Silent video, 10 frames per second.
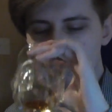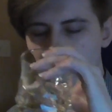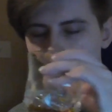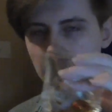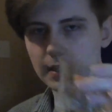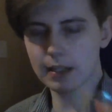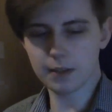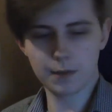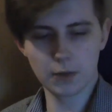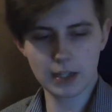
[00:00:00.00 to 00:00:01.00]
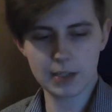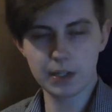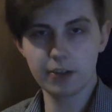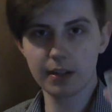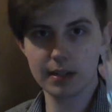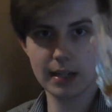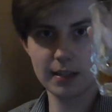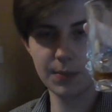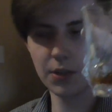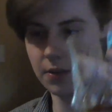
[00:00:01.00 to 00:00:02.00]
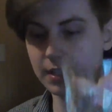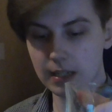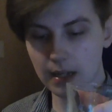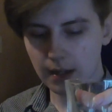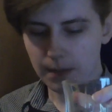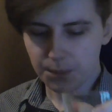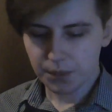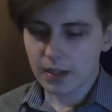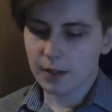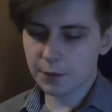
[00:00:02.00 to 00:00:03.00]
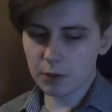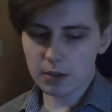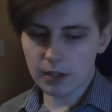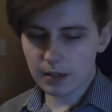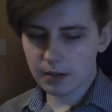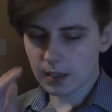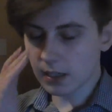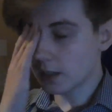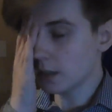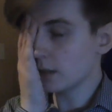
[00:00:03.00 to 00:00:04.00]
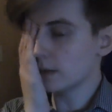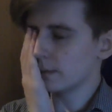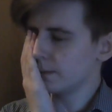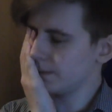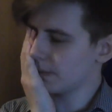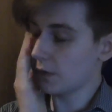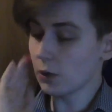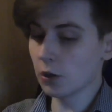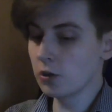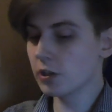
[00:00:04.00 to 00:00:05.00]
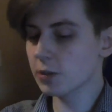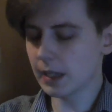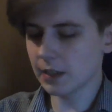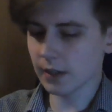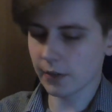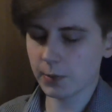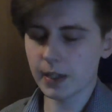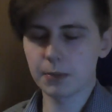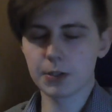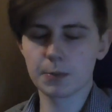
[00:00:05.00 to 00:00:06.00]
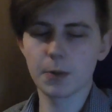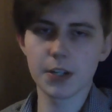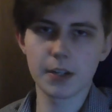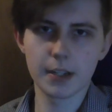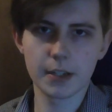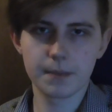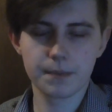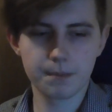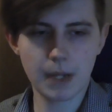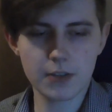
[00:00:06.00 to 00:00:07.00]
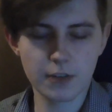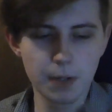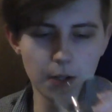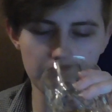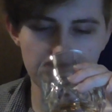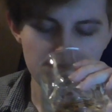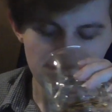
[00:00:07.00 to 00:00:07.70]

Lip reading: If you want to get the full experience, get the bottle. It's for 125 quid, which was on Master of Malt.